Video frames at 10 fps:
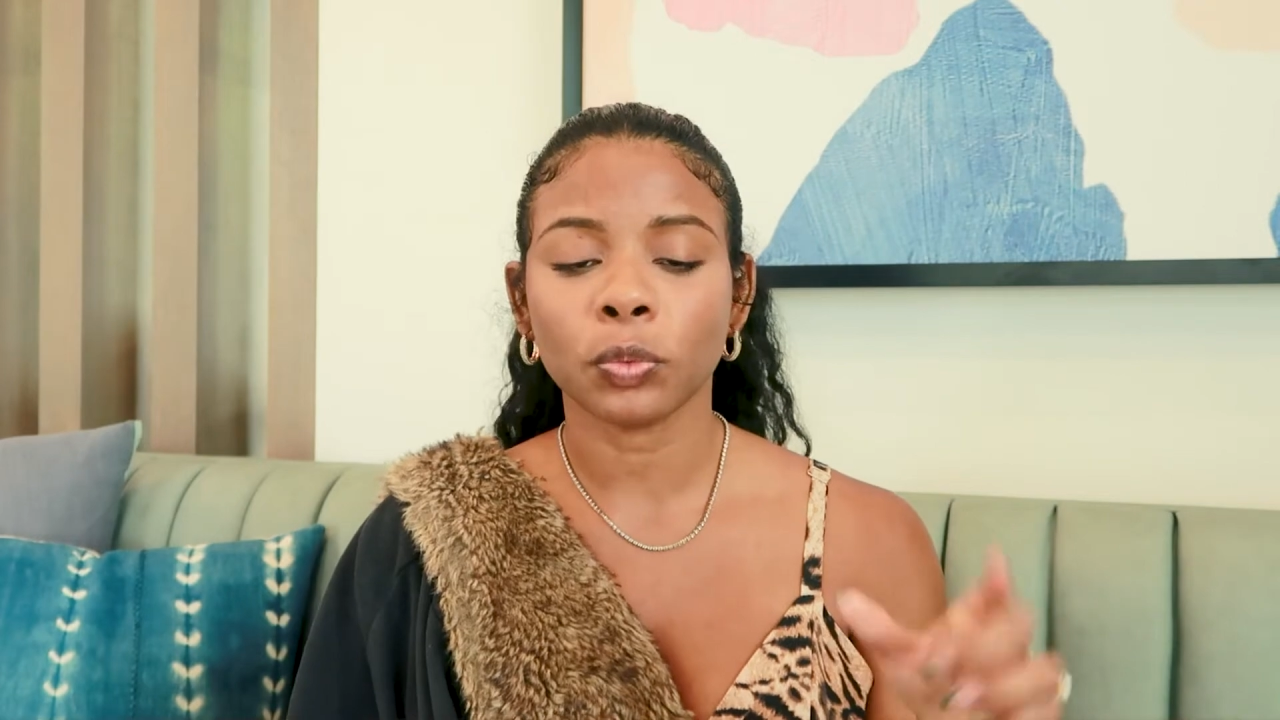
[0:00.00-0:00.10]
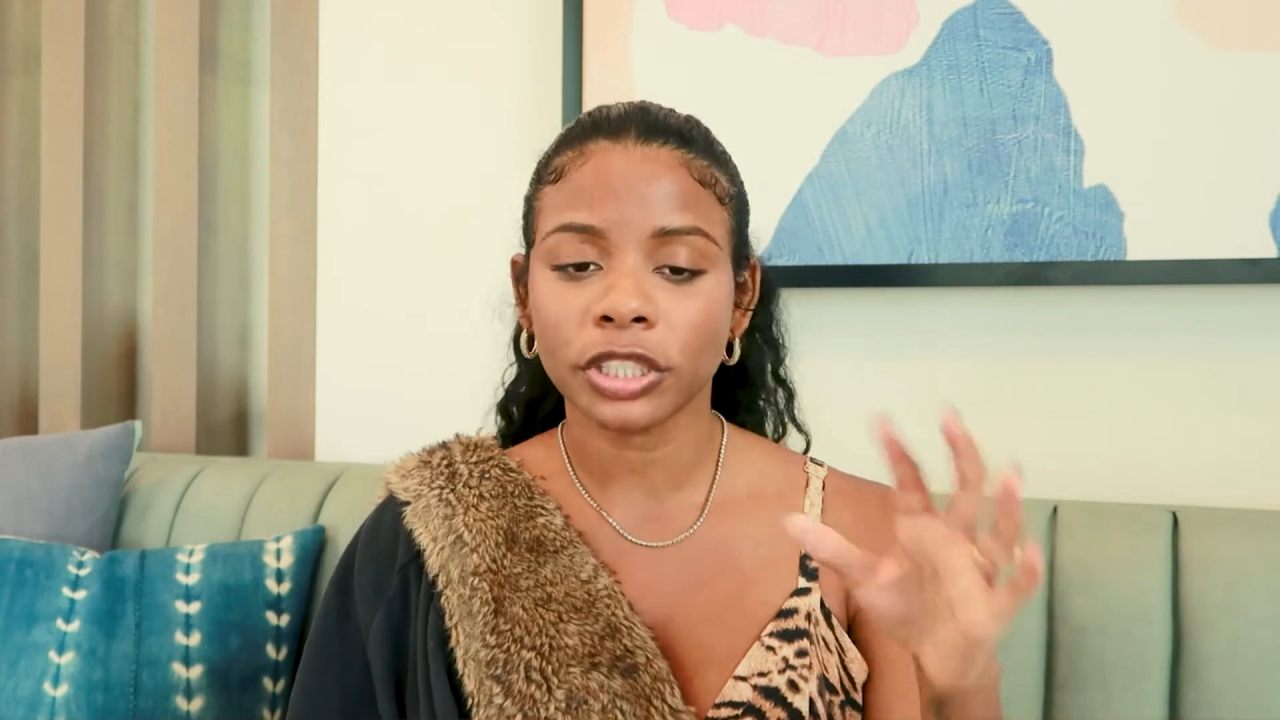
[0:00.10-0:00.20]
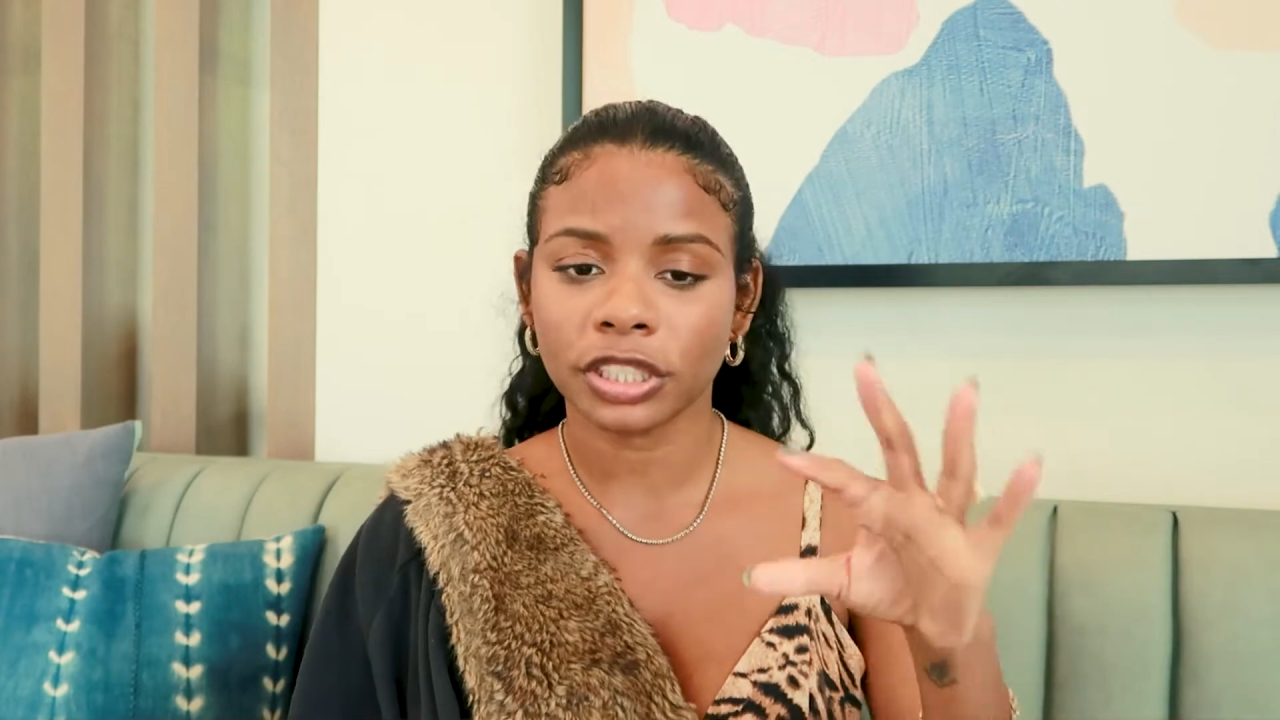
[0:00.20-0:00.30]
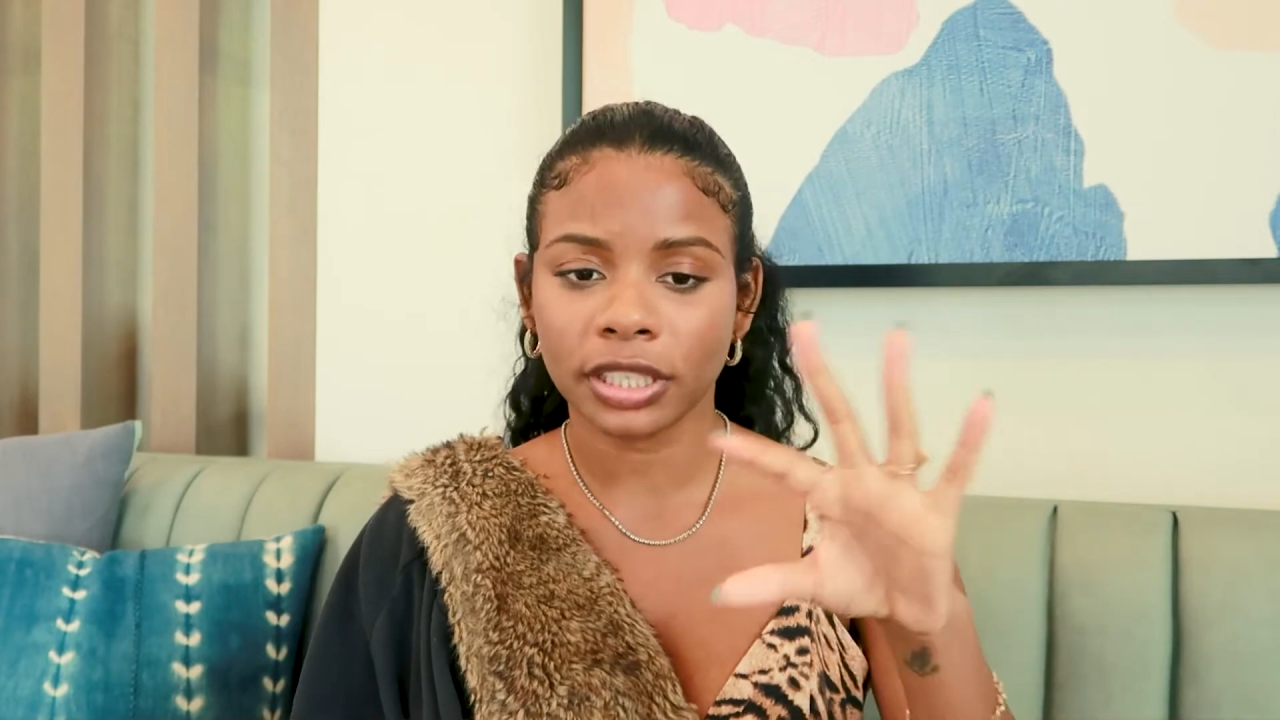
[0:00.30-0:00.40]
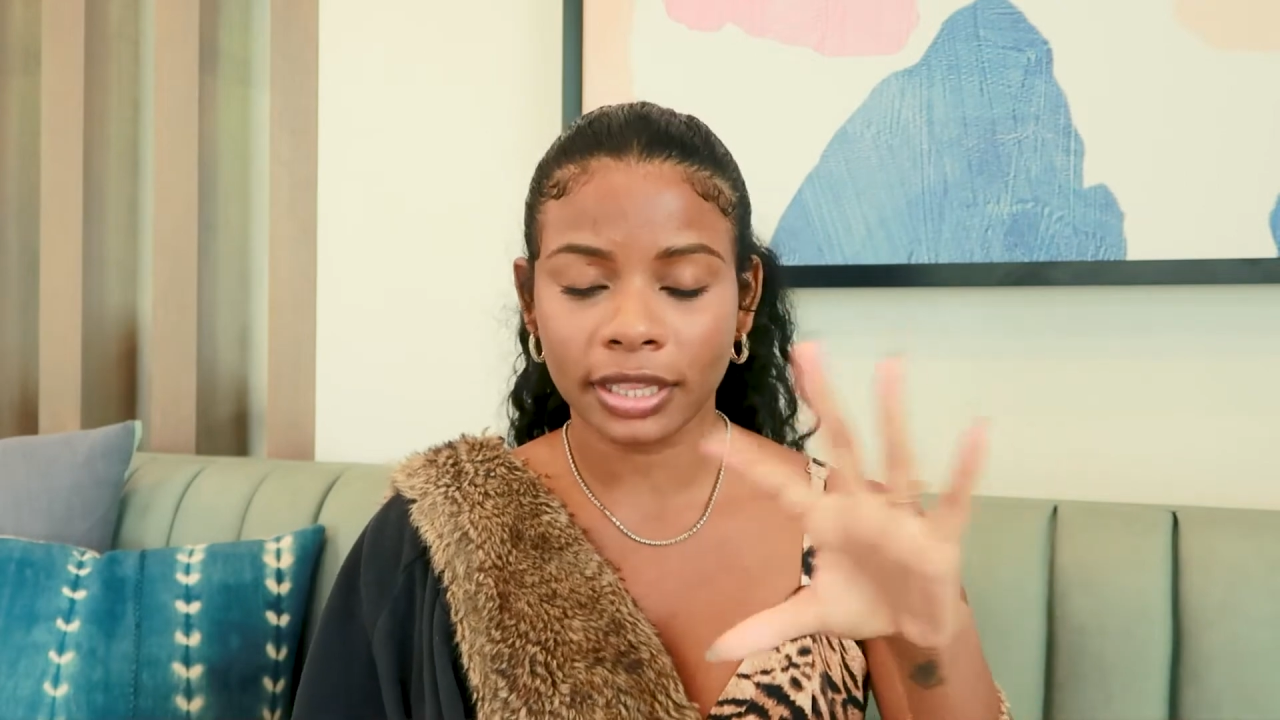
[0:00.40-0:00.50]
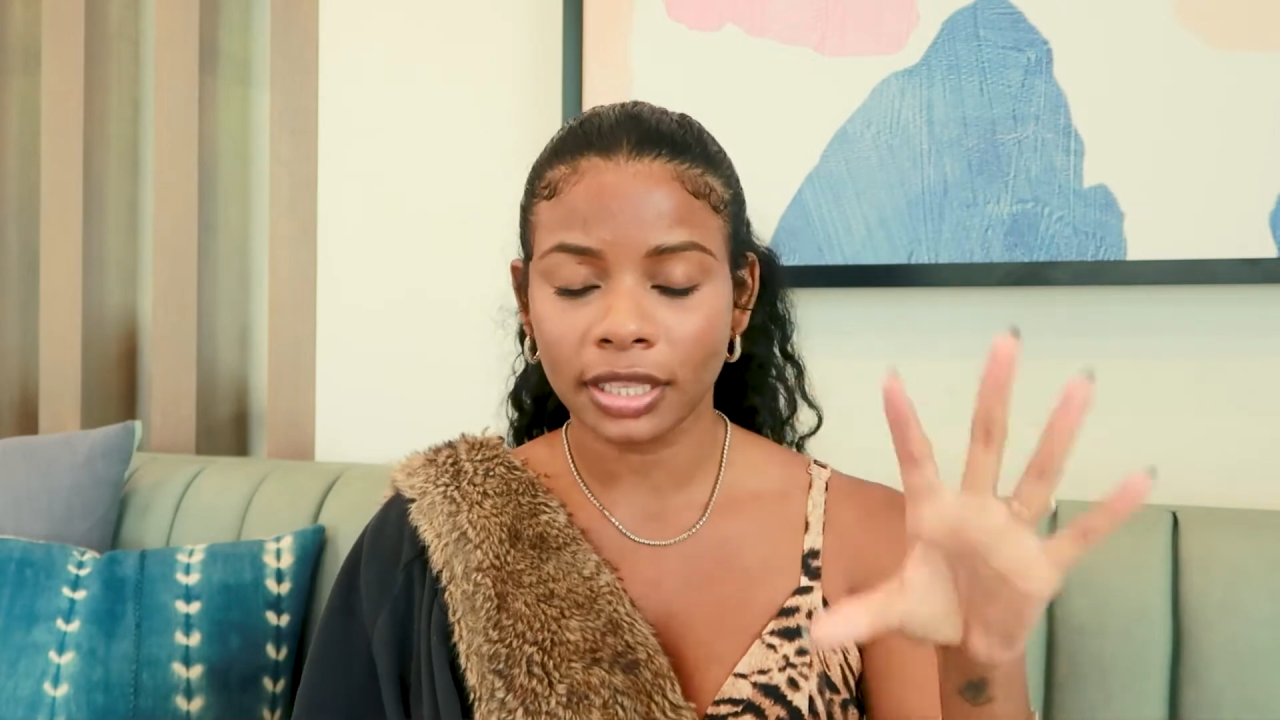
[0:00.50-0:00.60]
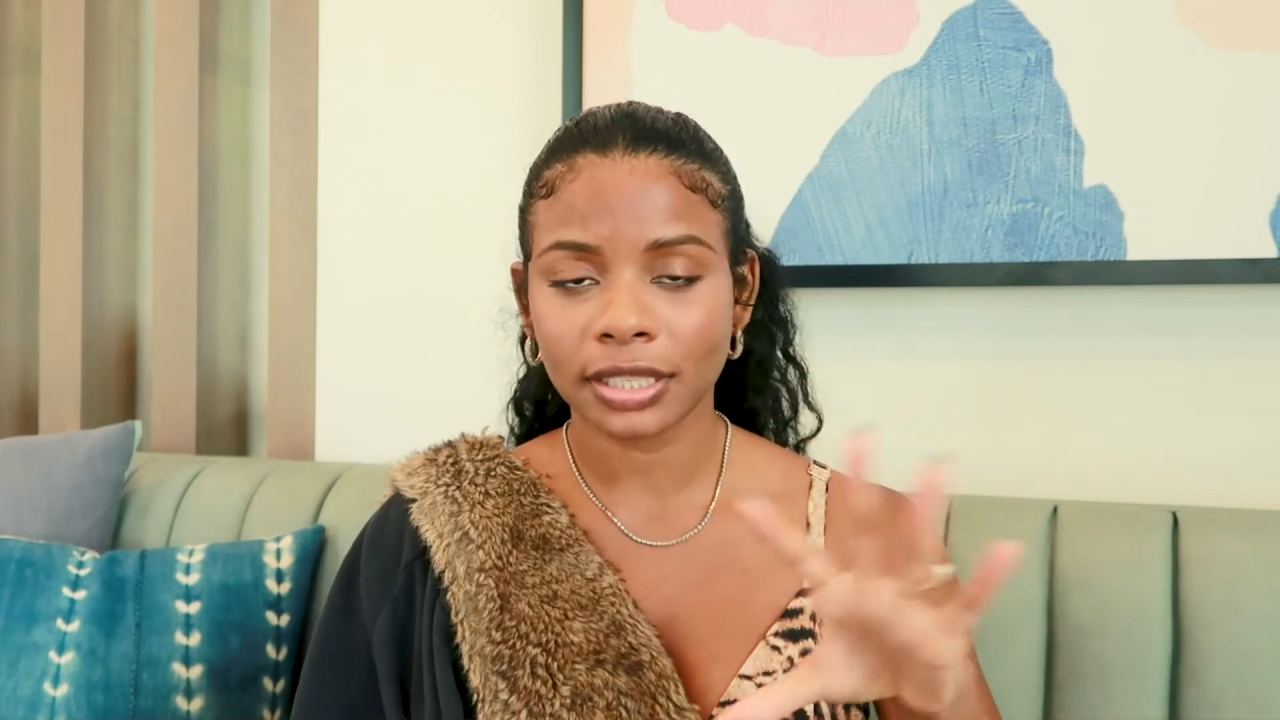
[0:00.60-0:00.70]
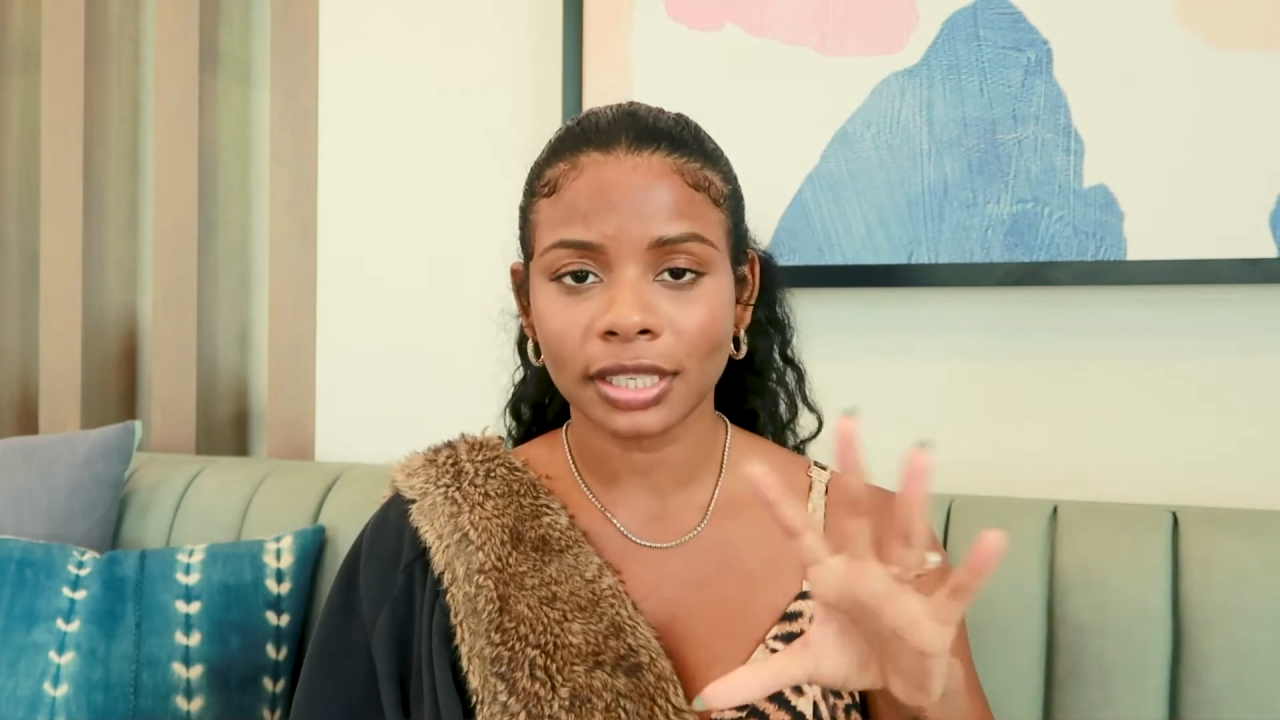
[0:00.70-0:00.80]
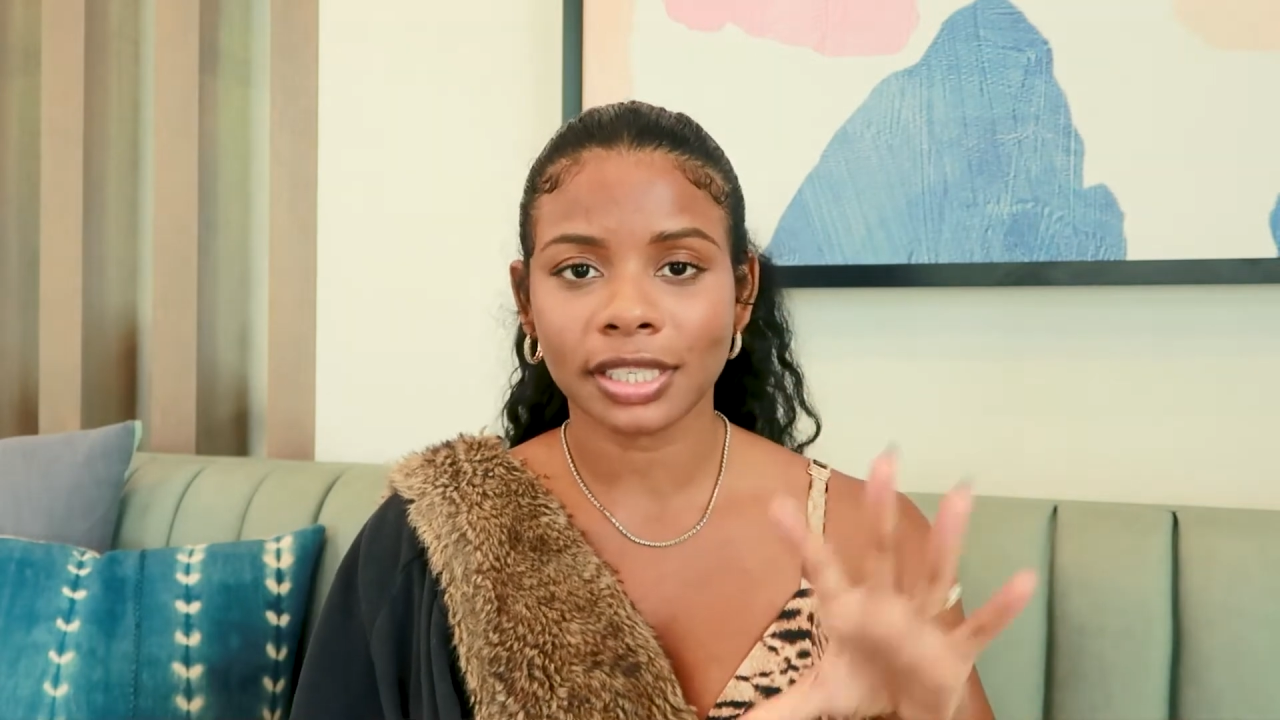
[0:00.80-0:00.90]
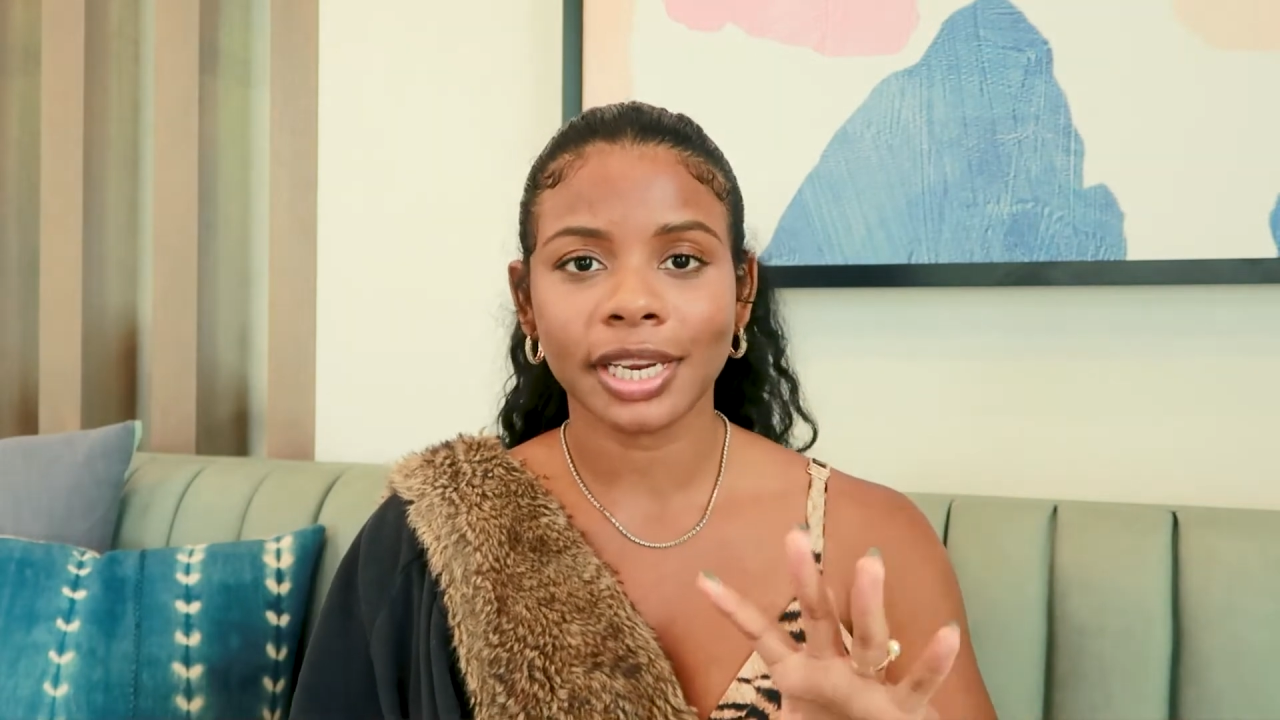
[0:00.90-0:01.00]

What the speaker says: which then this is